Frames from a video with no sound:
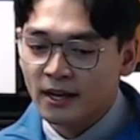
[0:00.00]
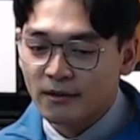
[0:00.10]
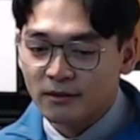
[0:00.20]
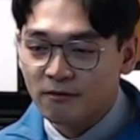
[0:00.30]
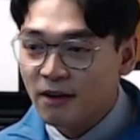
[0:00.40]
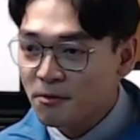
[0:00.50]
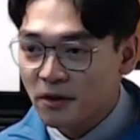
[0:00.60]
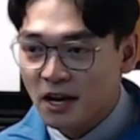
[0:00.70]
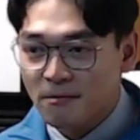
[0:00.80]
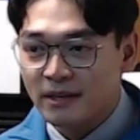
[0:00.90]
the federal
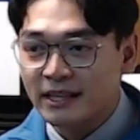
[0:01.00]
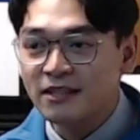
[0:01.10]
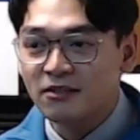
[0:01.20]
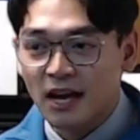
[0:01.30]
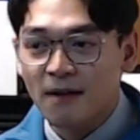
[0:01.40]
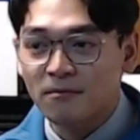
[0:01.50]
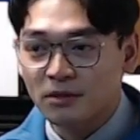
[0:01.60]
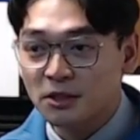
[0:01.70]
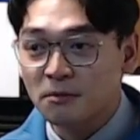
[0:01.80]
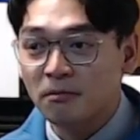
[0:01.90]
government need
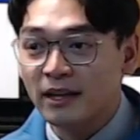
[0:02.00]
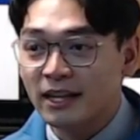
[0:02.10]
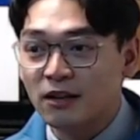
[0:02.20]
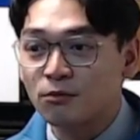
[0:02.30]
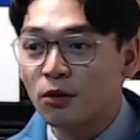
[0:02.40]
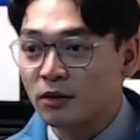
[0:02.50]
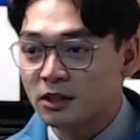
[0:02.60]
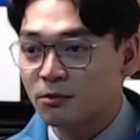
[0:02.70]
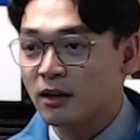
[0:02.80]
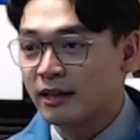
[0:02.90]
to play their role
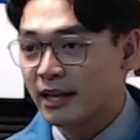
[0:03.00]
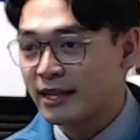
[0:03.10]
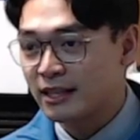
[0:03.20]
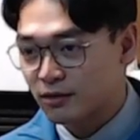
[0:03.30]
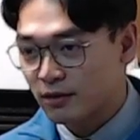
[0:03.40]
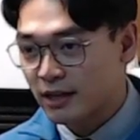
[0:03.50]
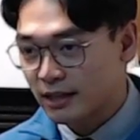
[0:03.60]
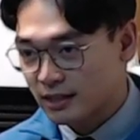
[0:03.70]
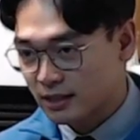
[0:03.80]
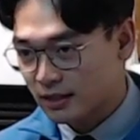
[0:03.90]
as well in
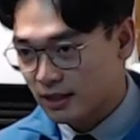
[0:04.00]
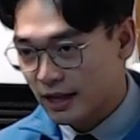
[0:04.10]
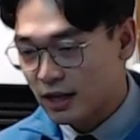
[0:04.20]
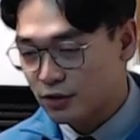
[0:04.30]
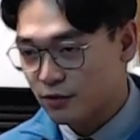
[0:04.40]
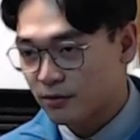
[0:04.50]
this issue.